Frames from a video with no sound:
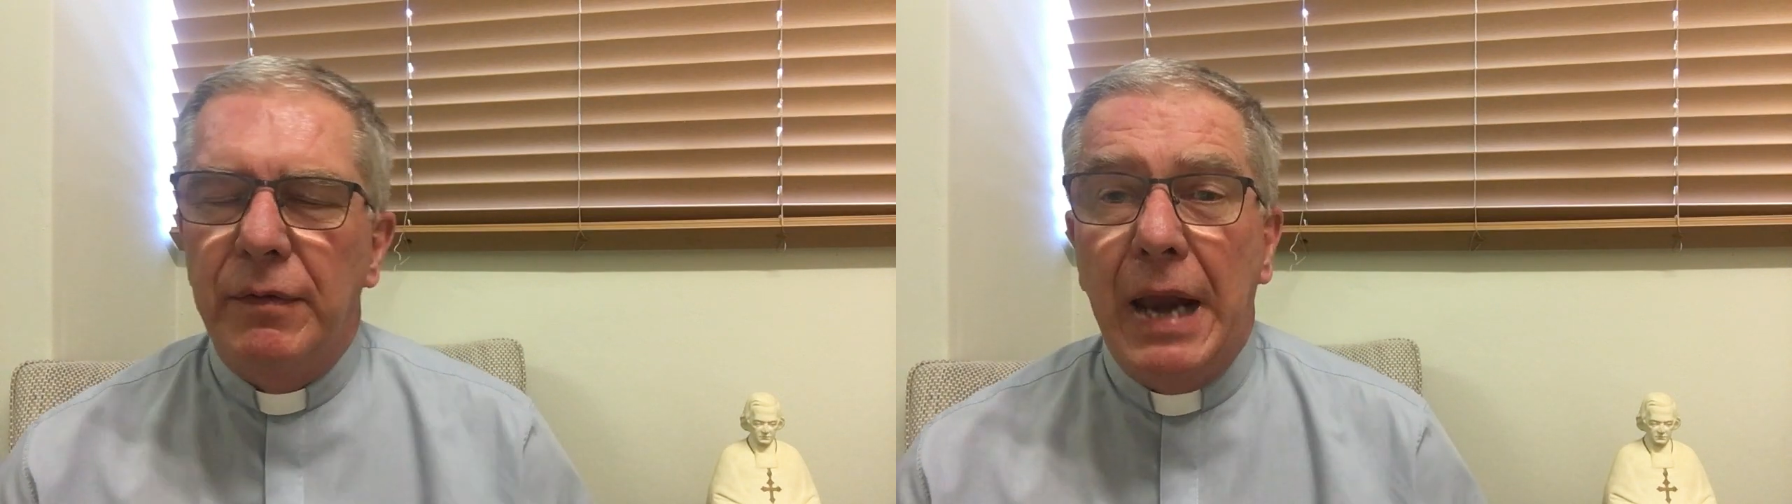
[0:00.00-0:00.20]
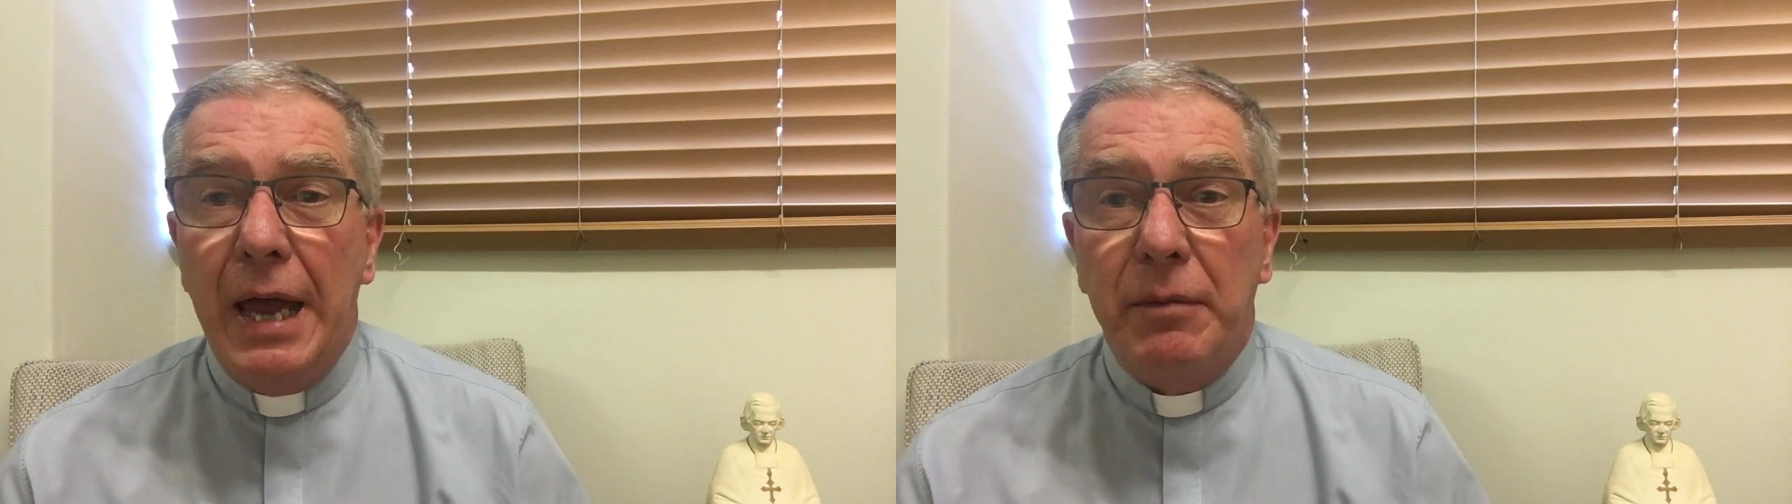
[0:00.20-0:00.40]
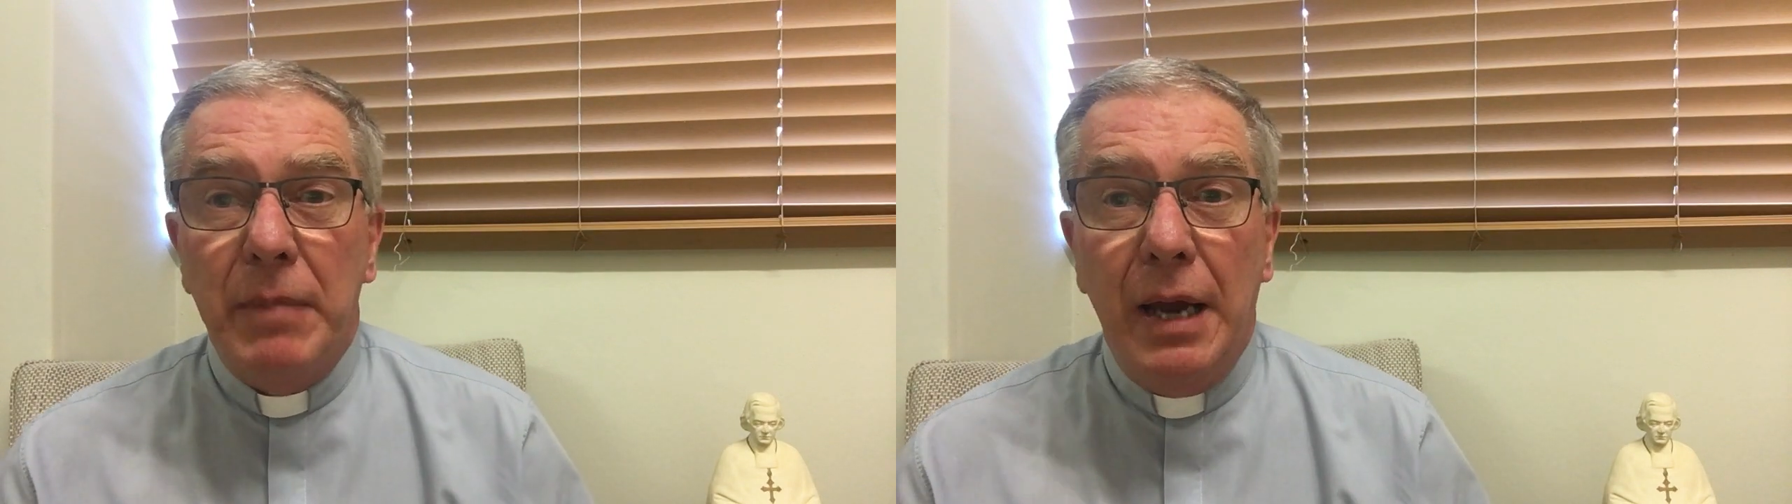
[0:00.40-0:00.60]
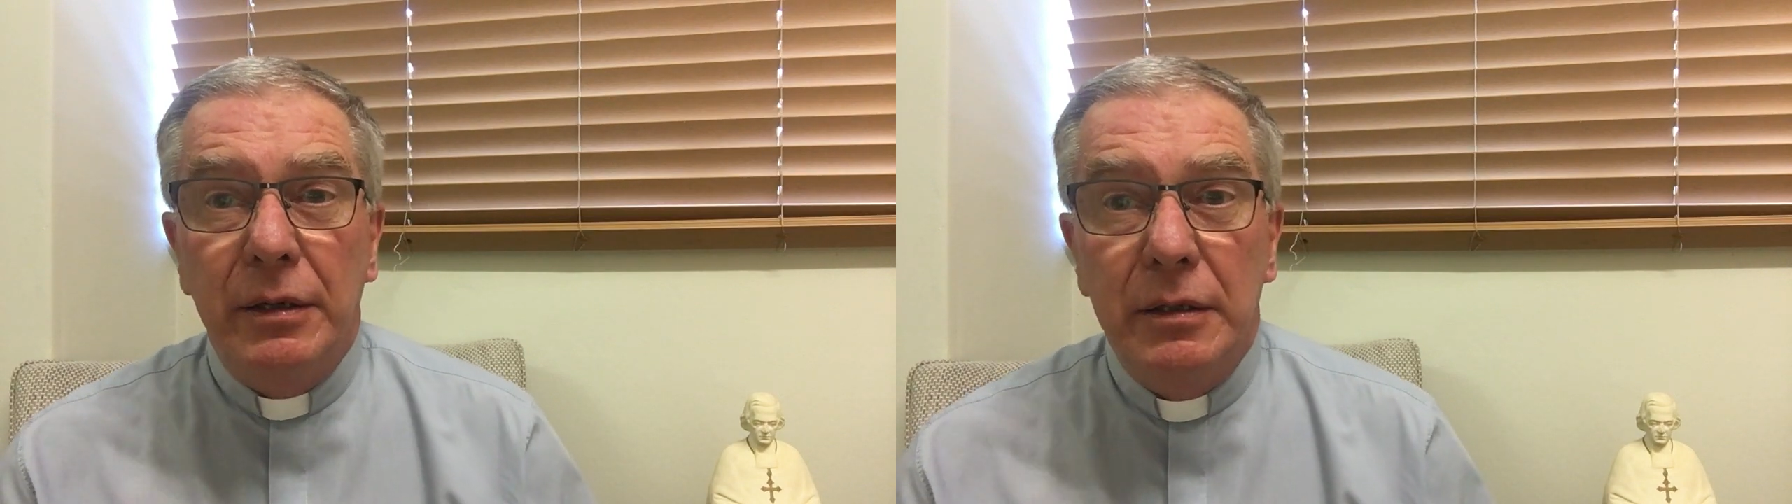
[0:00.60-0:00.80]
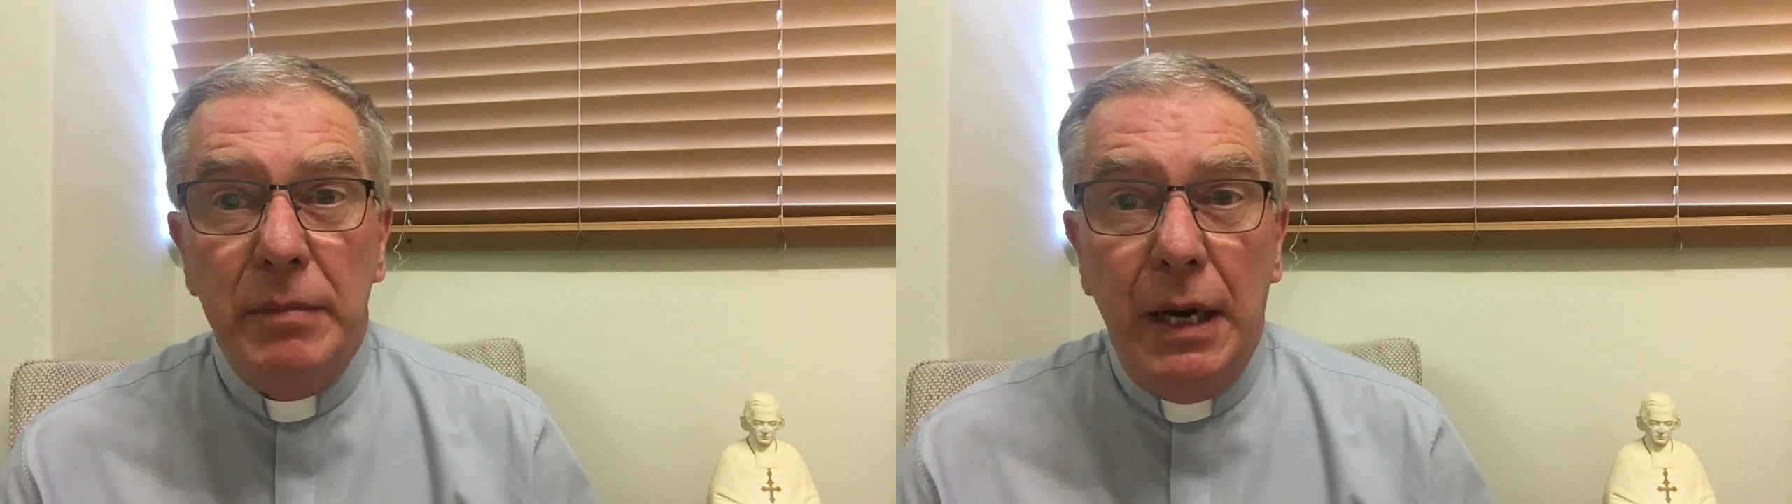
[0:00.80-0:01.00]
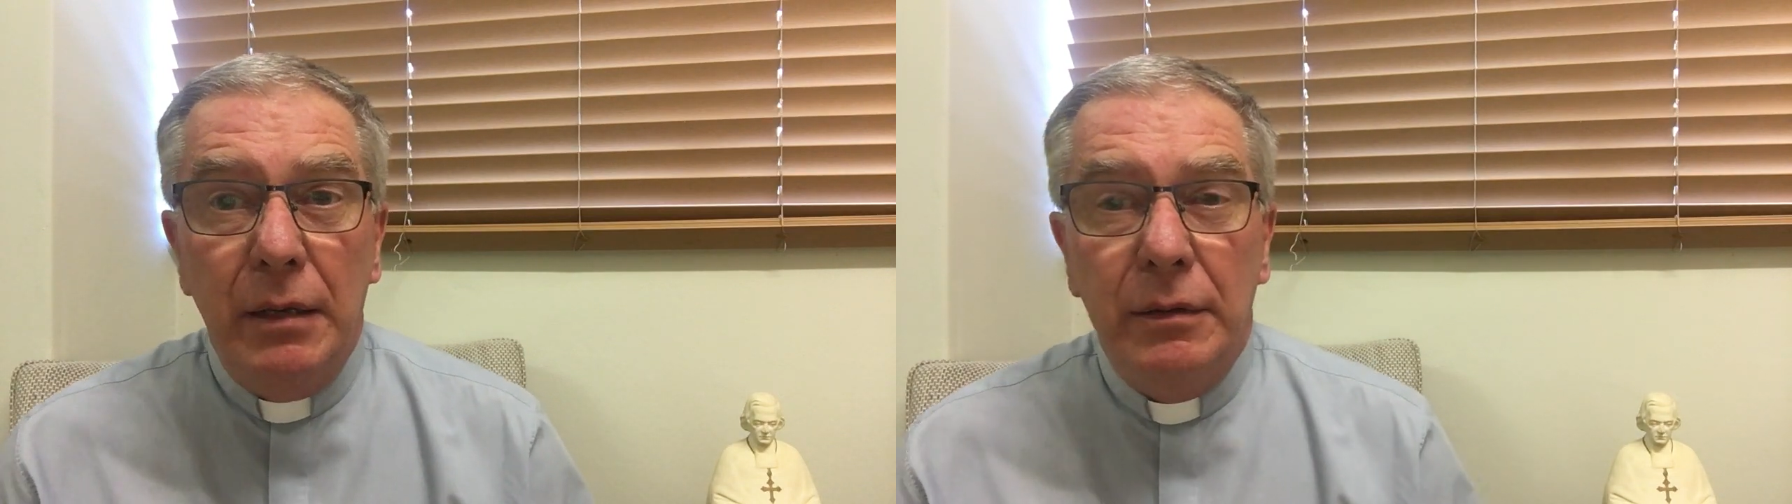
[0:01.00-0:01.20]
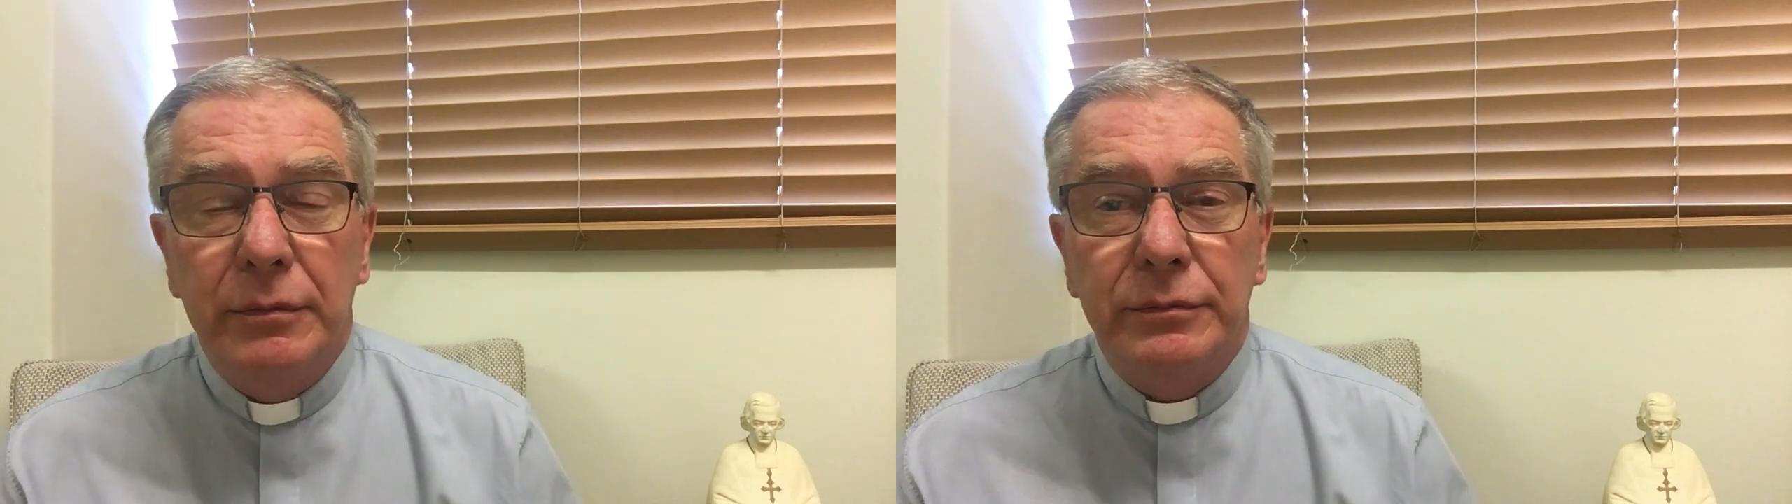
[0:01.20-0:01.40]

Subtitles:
like-minded men,